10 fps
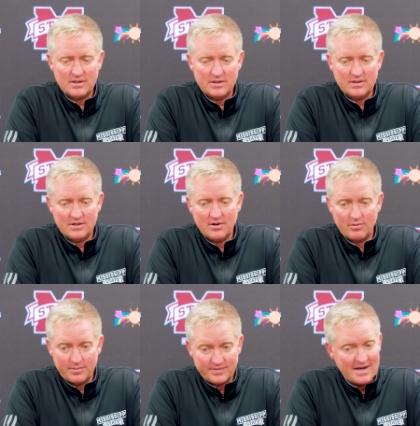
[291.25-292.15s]
you
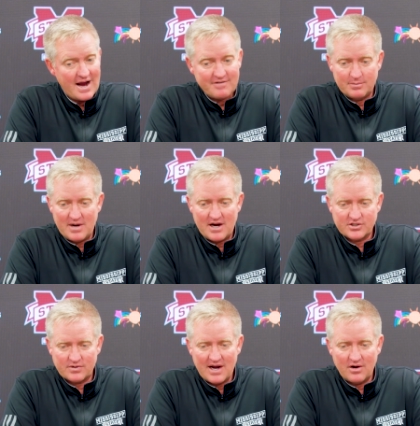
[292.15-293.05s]
know, they have to box
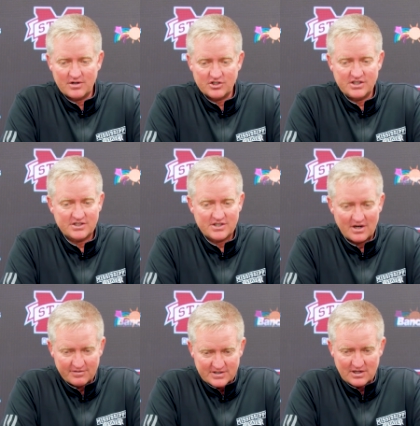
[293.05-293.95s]
her out. Now she's
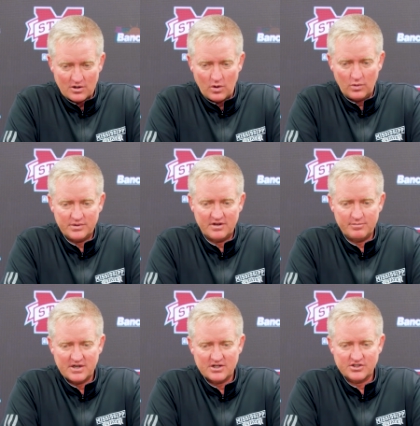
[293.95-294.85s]
tough to get a hold of
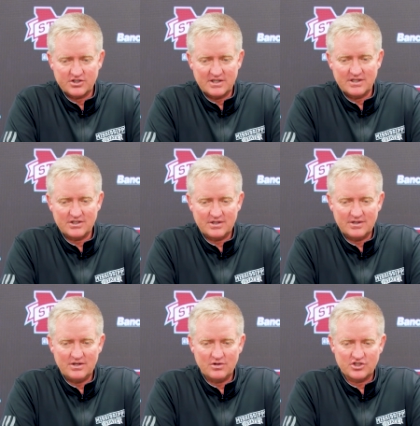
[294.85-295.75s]
because she,
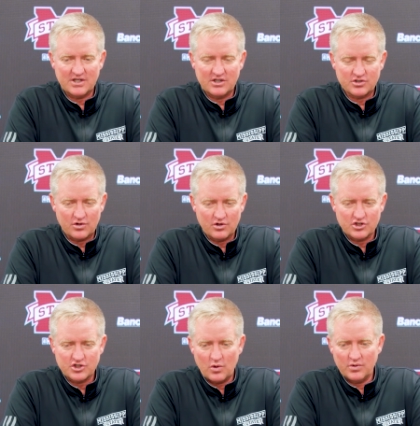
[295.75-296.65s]
you know, she can turn her
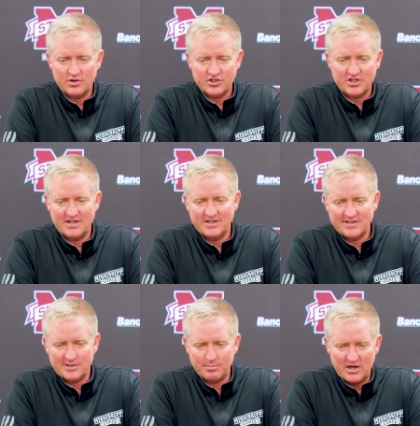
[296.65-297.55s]
shoulder, she can
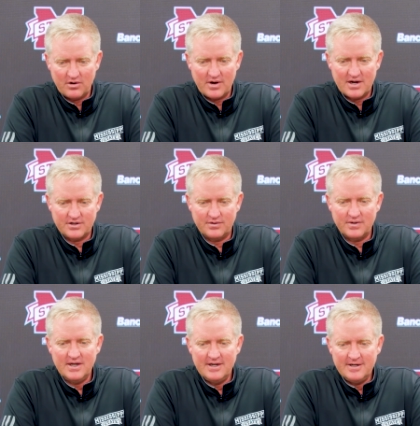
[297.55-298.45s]
disappear on you.
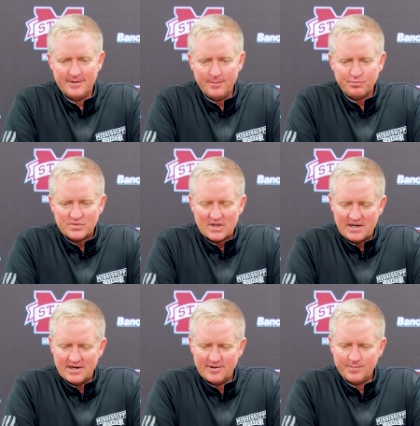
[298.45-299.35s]

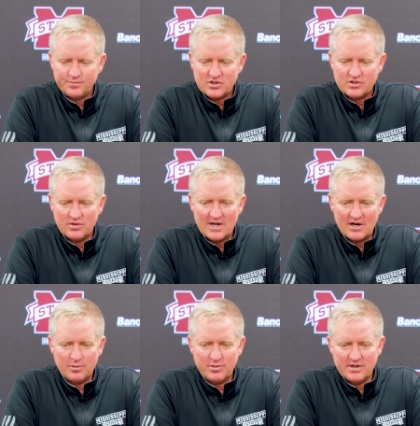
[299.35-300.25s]
So now
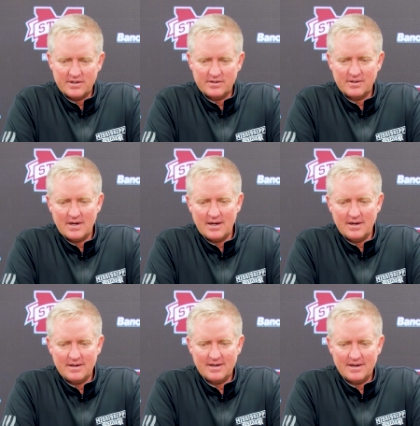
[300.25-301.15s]
you're putting,
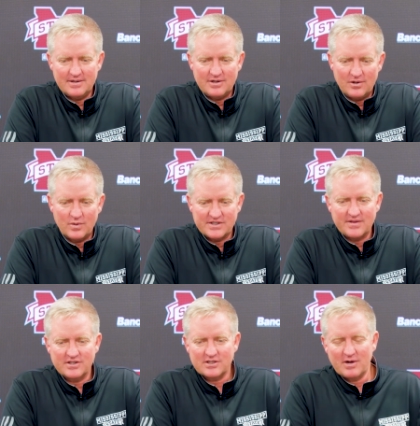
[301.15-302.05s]
you know, we
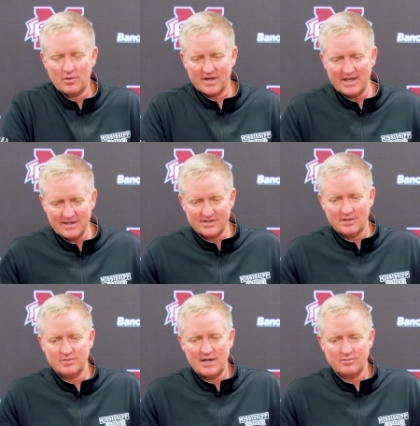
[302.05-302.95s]
said this about Rakia
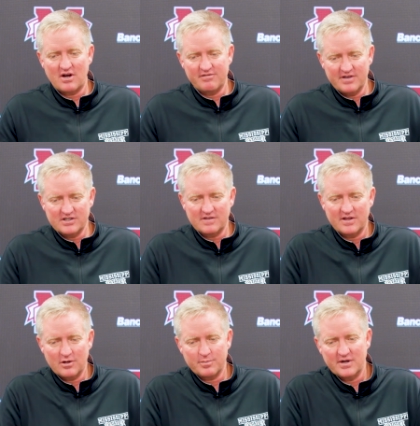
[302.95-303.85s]
sometimes
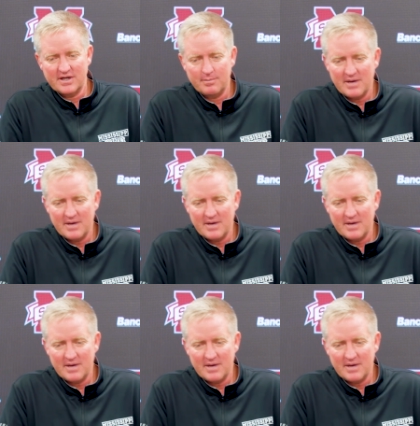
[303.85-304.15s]
offensively, they're putting a